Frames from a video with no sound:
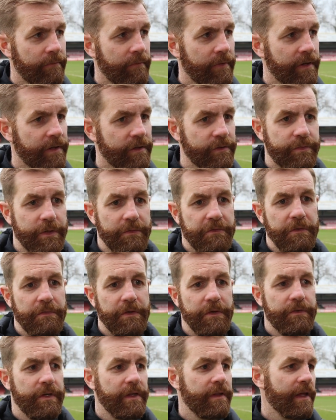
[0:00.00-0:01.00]
and it's
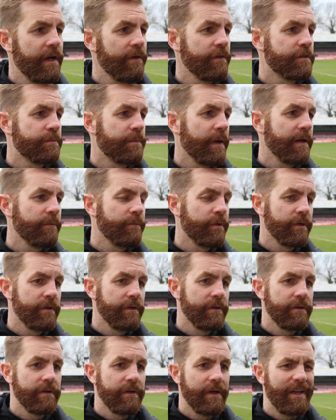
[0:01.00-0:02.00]
50-50 in that respect. But
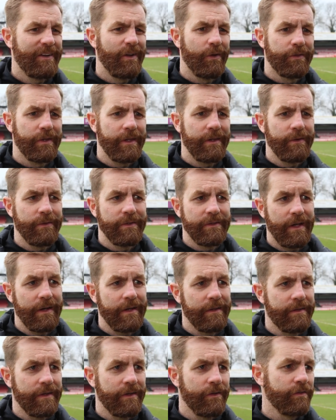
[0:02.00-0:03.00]
I don't think there was
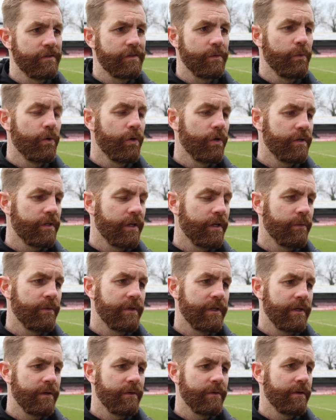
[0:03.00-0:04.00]
anything untoward, you know,
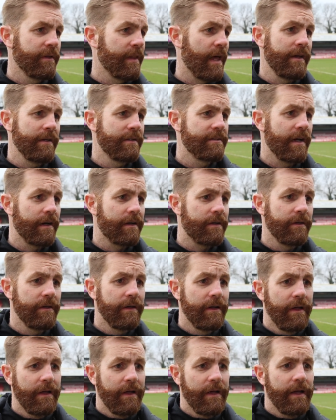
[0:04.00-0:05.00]
with any tackle.
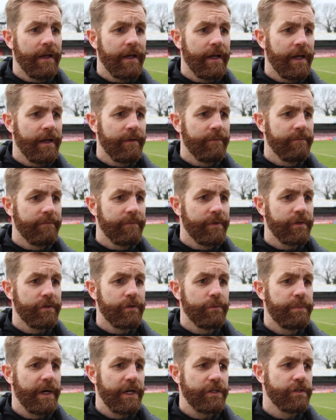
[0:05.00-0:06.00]
But
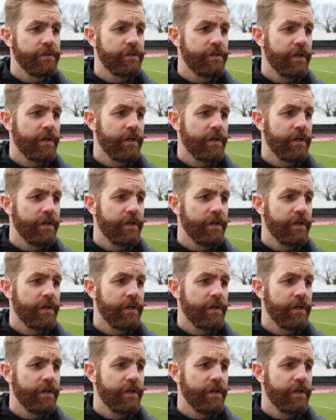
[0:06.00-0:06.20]
good passion